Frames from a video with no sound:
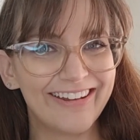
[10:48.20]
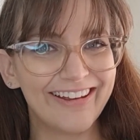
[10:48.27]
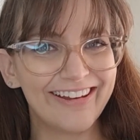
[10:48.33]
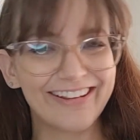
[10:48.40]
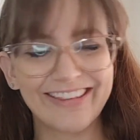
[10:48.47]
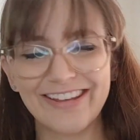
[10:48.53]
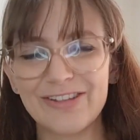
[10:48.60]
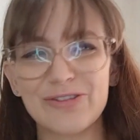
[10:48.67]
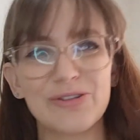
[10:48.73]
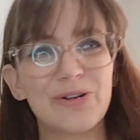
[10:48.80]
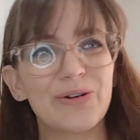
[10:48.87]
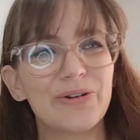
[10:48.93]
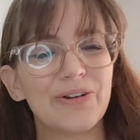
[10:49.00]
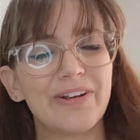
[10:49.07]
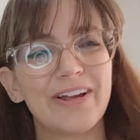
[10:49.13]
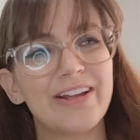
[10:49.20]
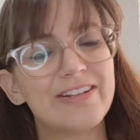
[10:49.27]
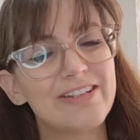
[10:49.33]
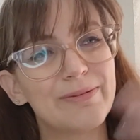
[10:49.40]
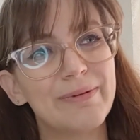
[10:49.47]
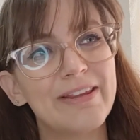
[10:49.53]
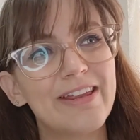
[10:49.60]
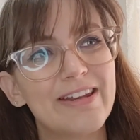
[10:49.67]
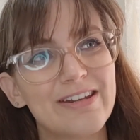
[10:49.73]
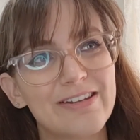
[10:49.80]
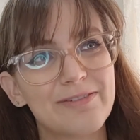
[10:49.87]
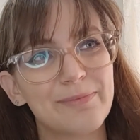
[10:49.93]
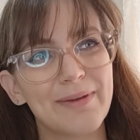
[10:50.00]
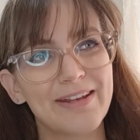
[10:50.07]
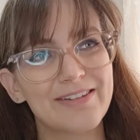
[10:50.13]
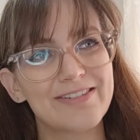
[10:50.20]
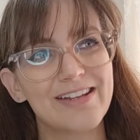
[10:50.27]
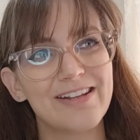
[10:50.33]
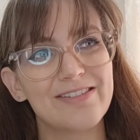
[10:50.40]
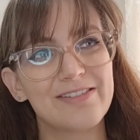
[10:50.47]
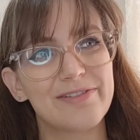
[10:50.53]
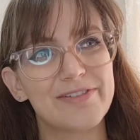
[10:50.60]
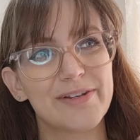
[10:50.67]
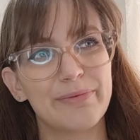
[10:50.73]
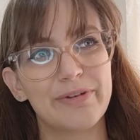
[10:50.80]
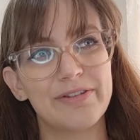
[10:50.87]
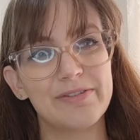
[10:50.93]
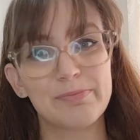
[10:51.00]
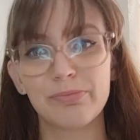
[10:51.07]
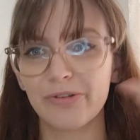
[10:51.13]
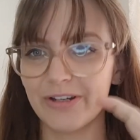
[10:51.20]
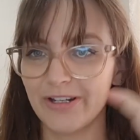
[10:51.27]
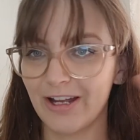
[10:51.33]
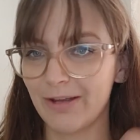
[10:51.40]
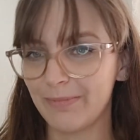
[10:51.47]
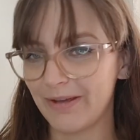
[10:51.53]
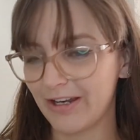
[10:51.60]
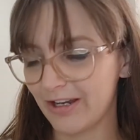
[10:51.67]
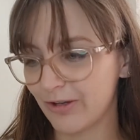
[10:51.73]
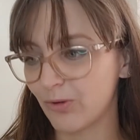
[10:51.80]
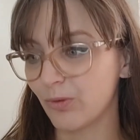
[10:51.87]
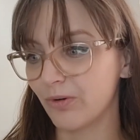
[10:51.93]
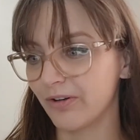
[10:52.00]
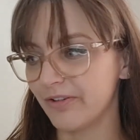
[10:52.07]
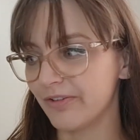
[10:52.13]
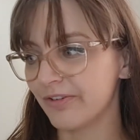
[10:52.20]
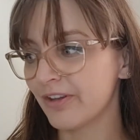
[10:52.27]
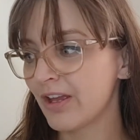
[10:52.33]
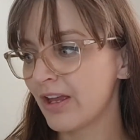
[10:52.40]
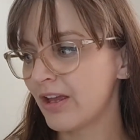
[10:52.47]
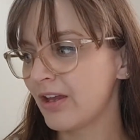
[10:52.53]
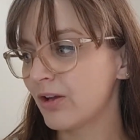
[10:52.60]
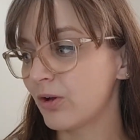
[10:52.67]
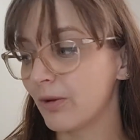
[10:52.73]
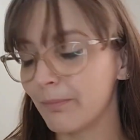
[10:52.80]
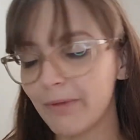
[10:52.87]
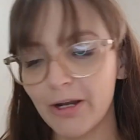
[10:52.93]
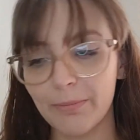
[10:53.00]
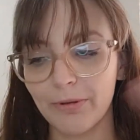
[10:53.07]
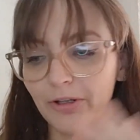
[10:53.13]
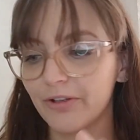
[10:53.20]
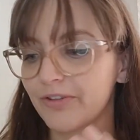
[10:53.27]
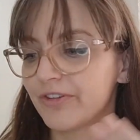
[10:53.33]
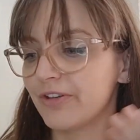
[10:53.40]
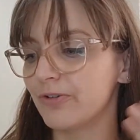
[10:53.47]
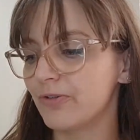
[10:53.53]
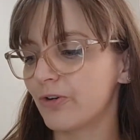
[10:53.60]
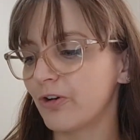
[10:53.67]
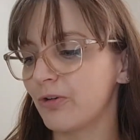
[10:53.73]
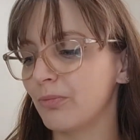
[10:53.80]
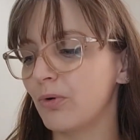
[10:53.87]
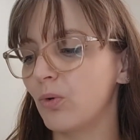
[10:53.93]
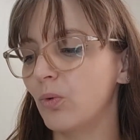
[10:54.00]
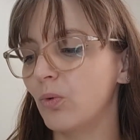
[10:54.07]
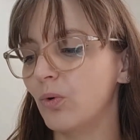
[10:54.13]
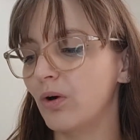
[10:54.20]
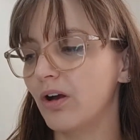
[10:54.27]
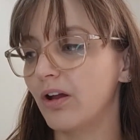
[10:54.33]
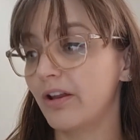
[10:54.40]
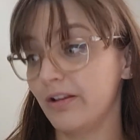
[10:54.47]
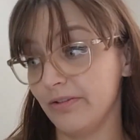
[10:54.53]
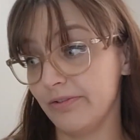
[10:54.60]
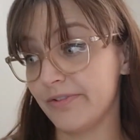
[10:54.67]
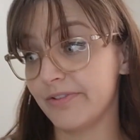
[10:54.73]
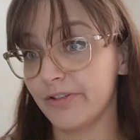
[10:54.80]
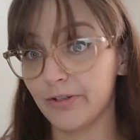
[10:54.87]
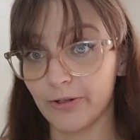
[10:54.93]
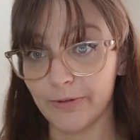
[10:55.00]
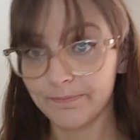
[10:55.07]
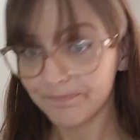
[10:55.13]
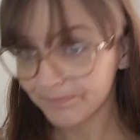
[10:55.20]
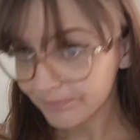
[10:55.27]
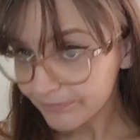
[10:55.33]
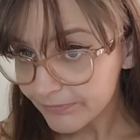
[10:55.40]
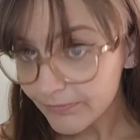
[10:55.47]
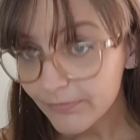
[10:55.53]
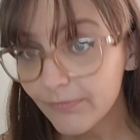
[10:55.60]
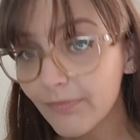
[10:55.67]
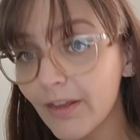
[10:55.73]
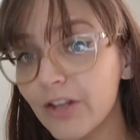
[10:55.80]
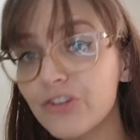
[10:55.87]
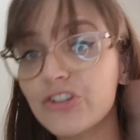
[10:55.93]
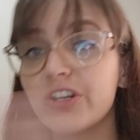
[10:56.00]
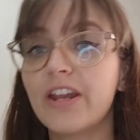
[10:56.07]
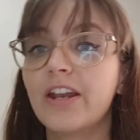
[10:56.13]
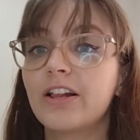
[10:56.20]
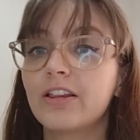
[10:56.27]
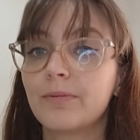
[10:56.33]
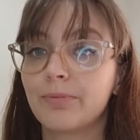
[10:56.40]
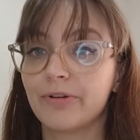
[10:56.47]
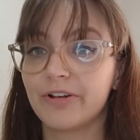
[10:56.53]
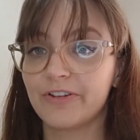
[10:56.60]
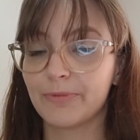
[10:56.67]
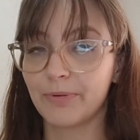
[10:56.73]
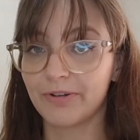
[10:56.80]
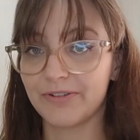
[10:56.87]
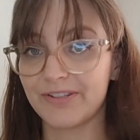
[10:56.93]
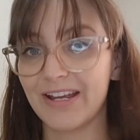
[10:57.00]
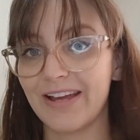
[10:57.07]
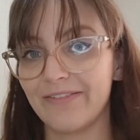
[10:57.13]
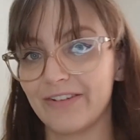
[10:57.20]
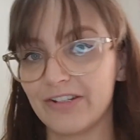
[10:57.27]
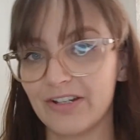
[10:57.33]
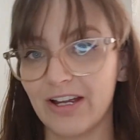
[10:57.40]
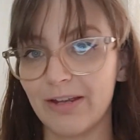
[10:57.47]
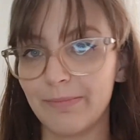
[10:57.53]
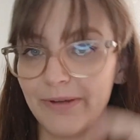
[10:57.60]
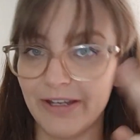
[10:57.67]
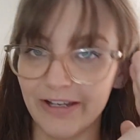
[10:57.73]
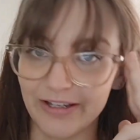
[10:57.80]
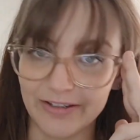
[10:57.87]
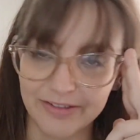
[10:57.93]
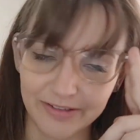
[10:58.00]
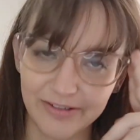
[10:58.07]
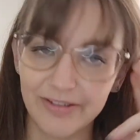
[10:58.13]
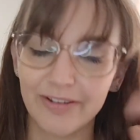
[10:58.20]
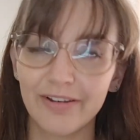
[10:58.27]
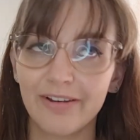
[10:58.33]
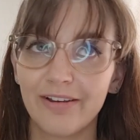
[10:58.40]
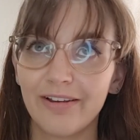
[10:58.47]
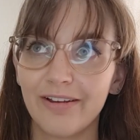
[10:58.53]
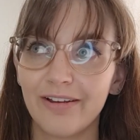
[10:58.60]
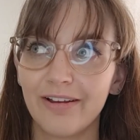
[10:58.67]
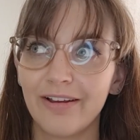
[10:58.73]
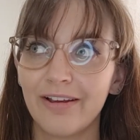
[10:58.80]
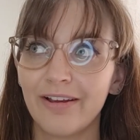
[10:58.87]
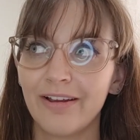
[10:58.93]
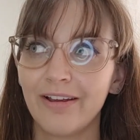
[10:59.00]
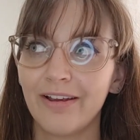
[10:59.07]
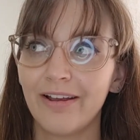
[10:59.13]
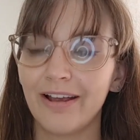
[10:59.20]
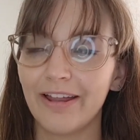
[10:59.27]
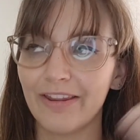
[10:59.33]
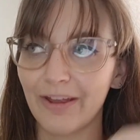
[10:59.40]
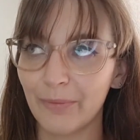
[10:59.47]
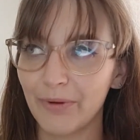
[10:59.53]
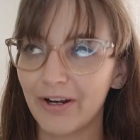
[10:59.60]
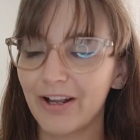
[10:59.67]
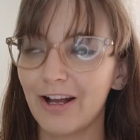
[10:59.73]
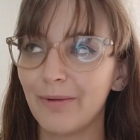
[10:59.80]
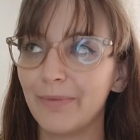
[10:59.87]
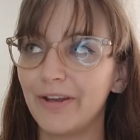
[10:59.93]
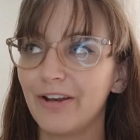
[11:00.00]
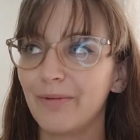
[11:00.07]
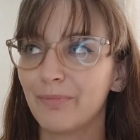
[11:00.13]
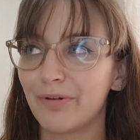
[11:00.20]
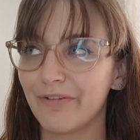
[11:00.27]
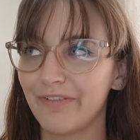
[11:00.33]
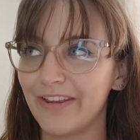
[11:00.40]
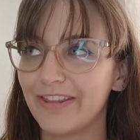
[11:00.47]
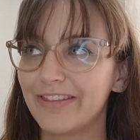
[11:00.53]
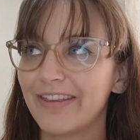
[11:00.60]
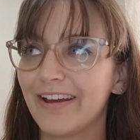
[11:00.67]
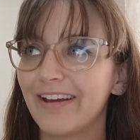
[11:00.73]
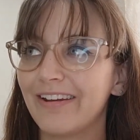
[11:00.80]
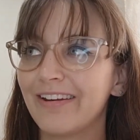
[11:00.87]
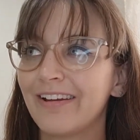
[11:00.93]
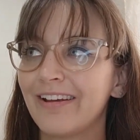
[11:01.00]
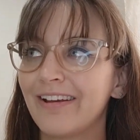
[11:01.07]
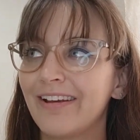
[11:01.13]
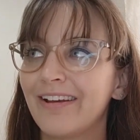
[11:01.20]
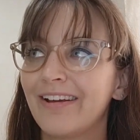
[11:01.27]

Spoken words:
Like, to me, that doesn't make sense. If someone's pre-diabetic or is got metabolic syndrome or is, genetically predisposed to having diabetes, and they want to come in and prevent that,